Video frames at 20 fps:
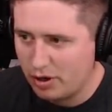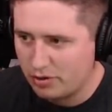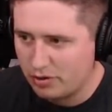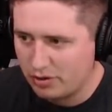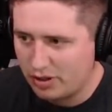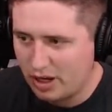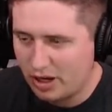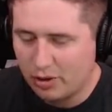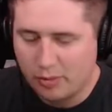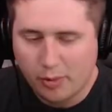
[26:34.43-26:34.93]
a
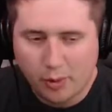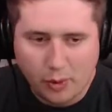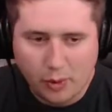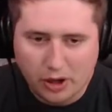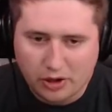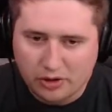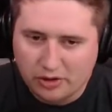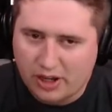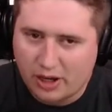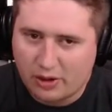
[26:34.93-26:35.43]
water encounter. My
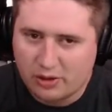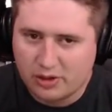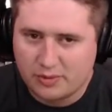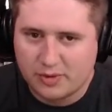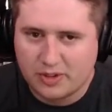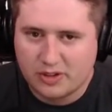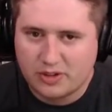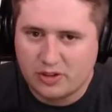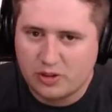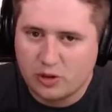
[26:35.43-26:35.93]
water
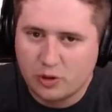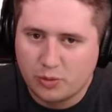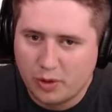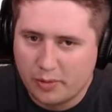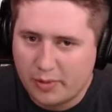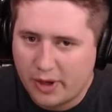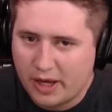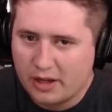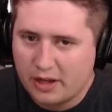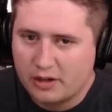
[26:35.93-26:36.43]
encounter's been
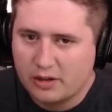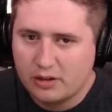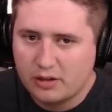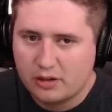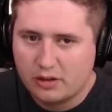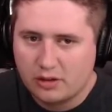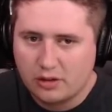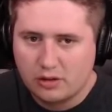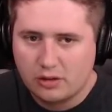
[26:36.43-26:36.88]
super bad.